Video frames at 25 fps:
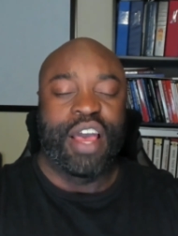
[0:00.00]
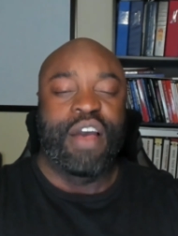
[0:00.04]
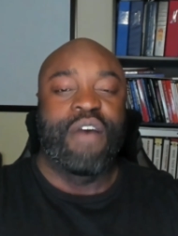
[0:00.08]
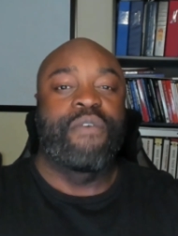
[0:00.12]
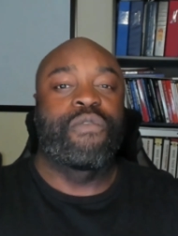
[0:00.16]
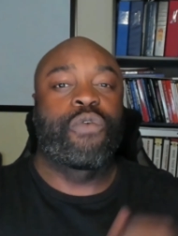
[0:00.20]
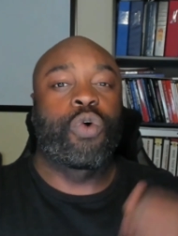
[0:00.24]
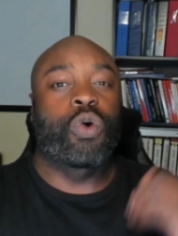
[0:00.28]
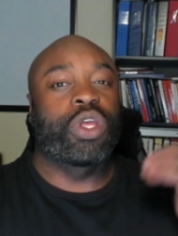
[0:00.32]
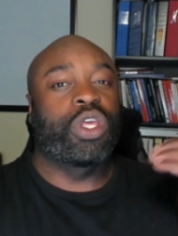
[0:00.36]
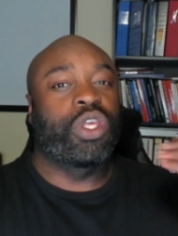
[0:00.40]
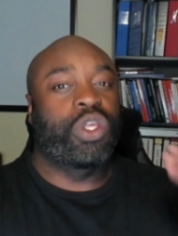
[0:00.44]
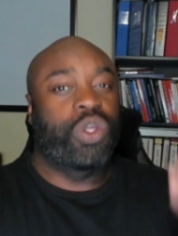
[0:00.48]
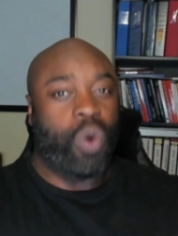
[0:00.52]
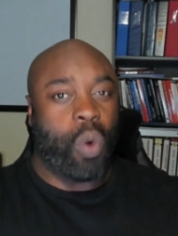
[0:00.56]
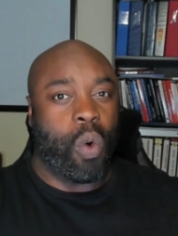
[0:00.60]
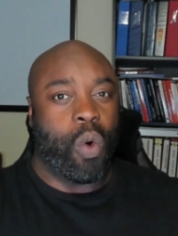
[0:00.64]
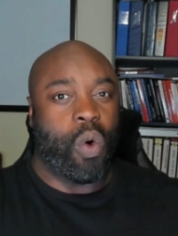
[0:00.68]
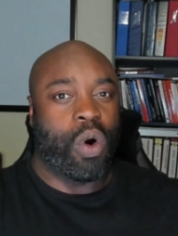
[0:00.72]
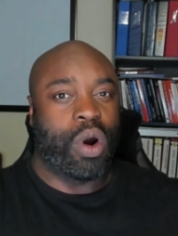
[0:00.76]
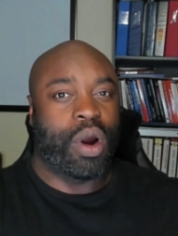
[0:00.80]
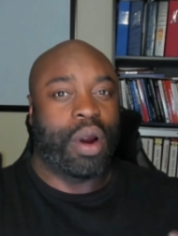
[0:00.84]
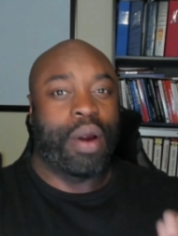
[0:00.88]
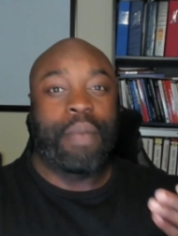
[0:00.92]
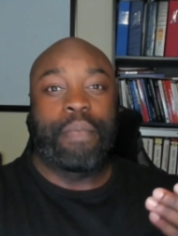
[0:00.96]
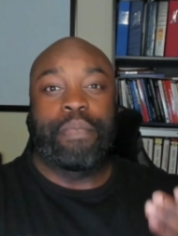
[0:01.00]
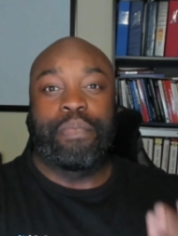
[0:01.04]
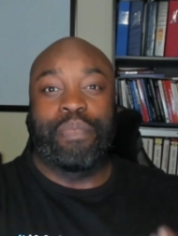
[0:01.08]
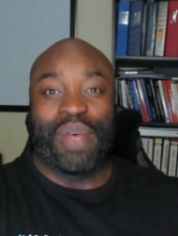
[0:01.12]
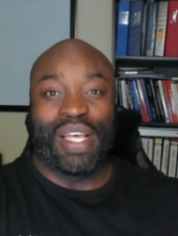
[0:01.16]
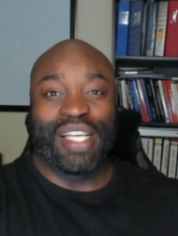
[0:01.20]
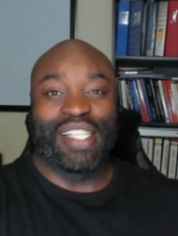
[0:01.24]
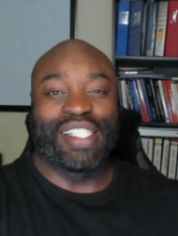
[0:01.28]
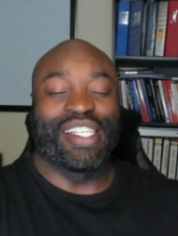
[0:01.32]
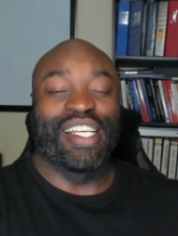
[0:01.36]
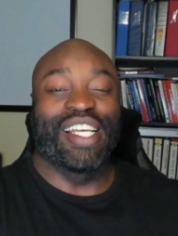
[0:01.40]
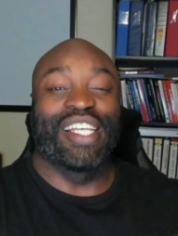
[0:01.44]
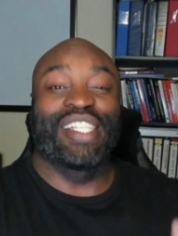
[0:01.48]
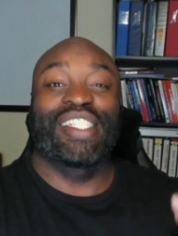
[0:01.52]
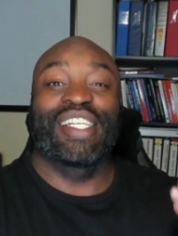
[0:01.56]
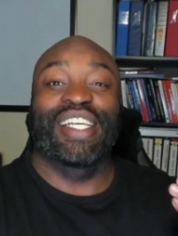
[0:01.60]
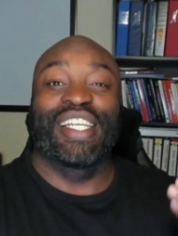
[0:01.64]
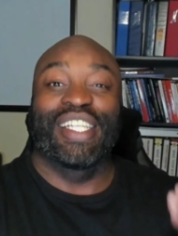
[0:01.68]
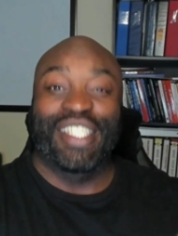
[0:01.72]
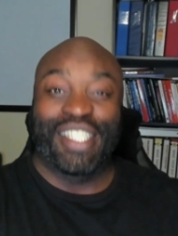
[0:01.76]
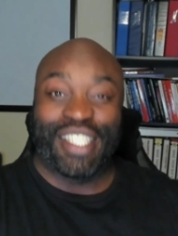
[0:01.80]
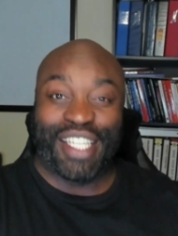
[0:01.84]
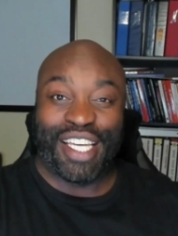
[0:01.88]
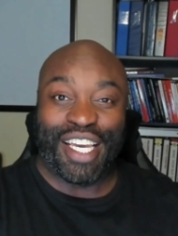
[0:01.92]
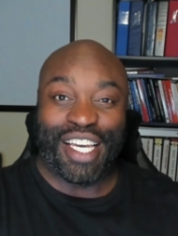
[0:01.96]
for your business
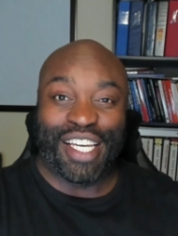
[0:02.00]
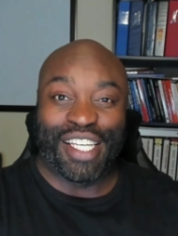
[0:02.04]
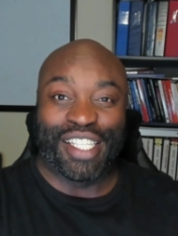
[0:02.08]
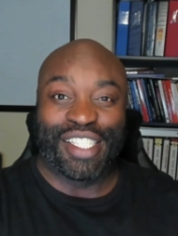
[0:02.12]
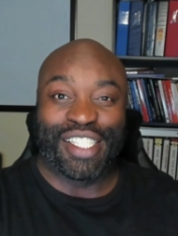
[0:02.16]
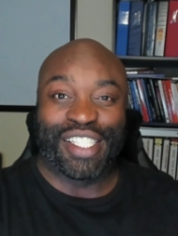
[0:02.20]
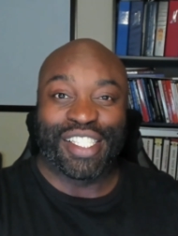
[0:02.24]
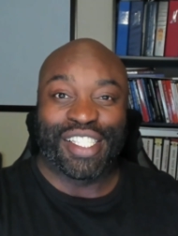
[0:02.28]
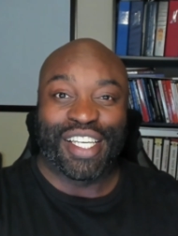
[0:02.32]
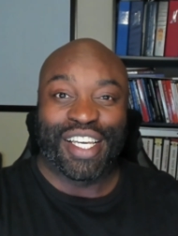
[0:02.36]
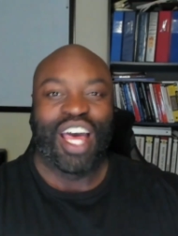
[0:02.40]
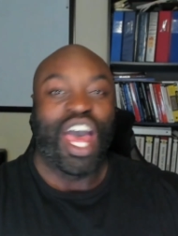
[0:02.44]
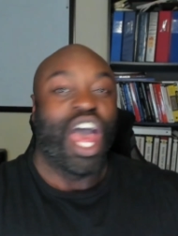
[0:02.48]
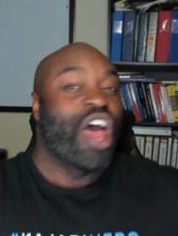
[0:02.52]
needs.